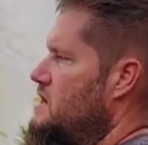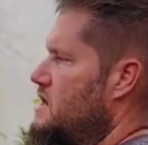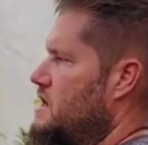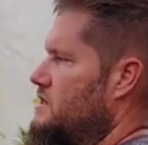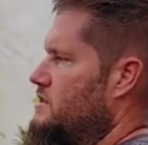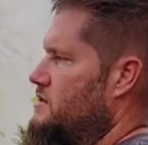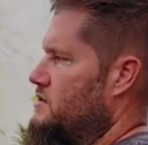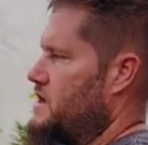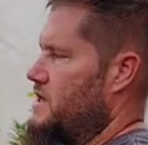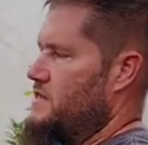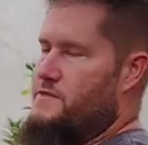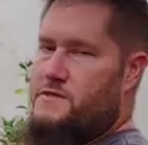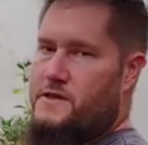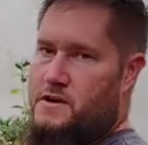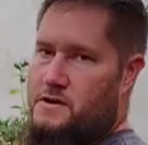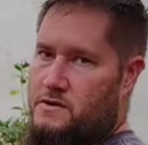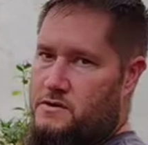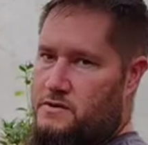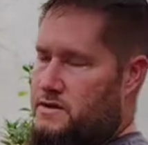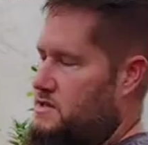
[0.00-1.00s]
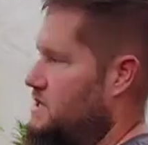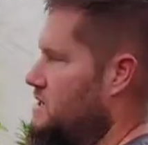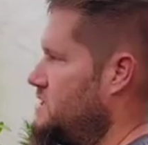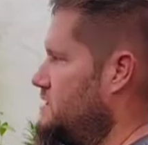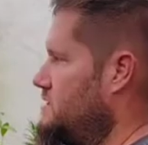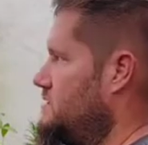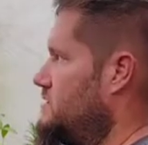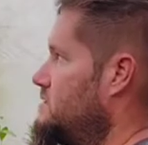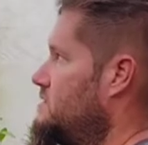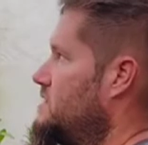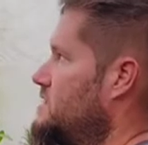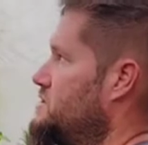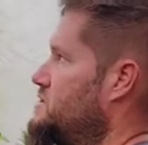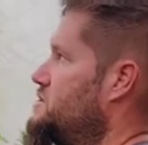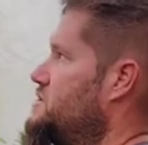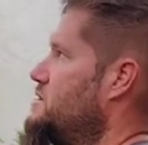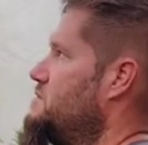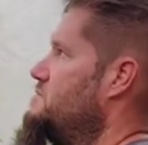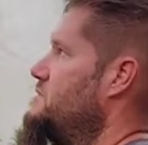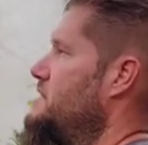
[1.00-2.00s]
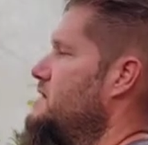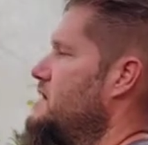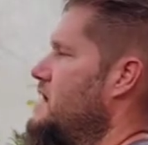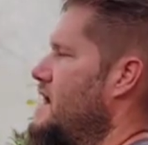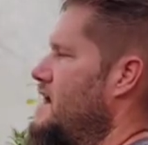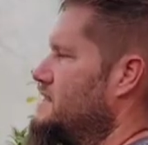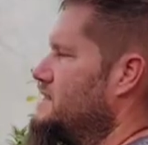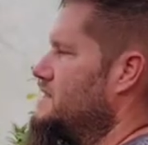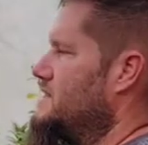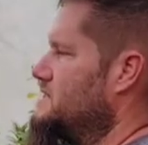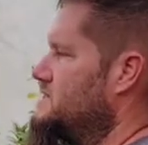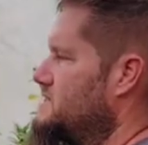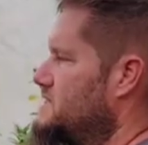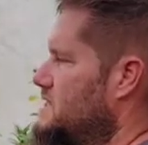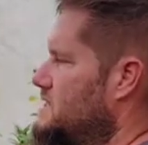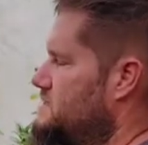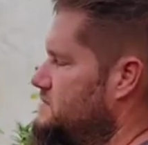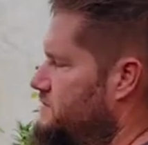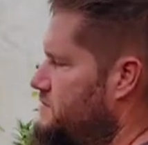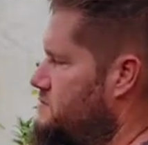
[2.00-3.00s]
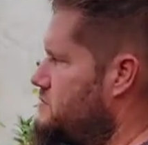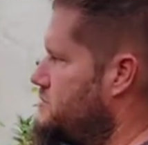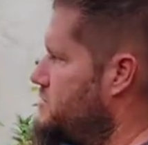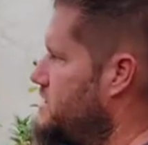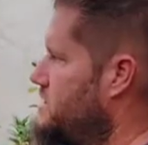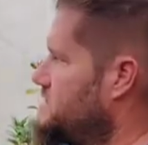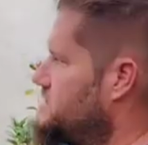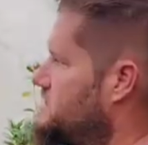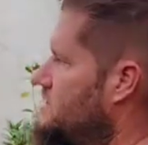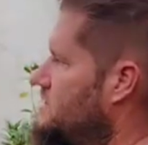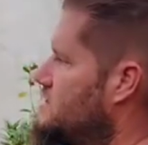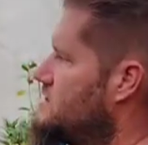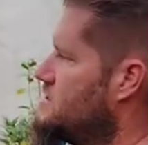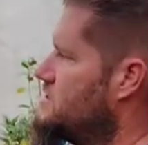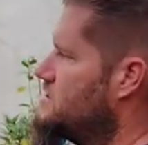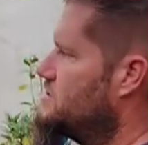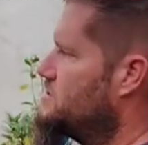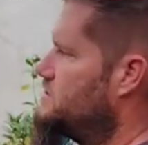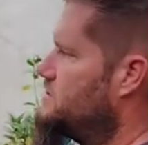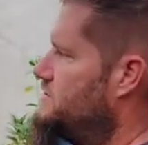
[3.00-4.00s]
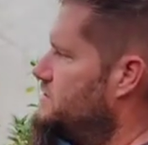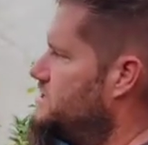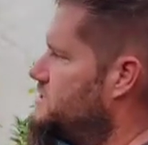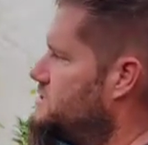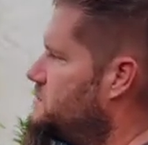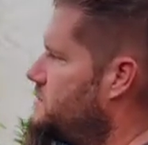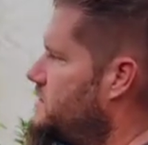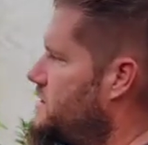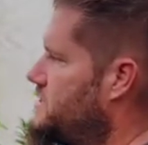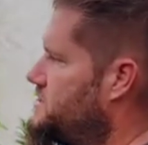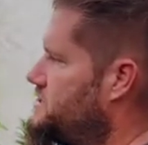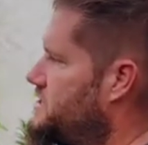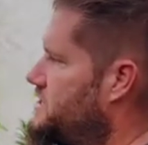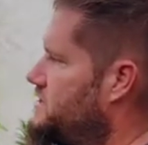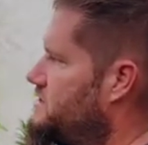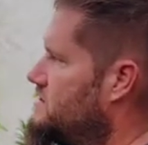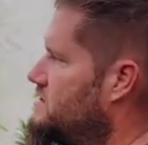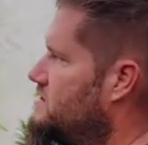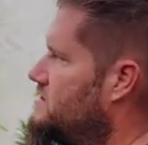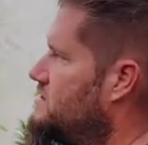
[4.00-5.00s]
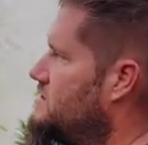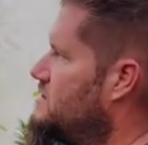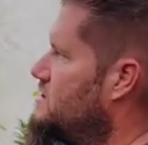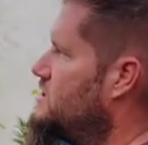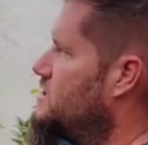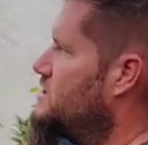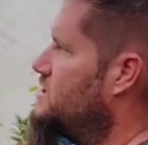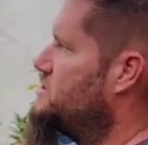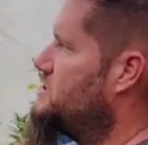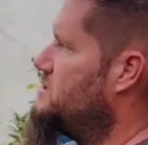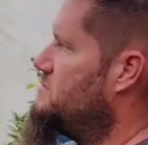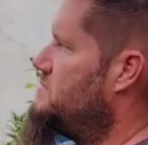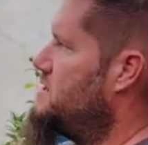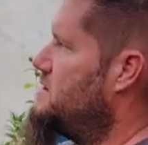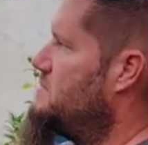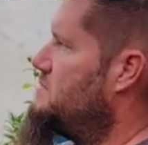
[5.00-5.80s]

and they'll get thinner than they, they should be at that size of the branch. So this branch here should be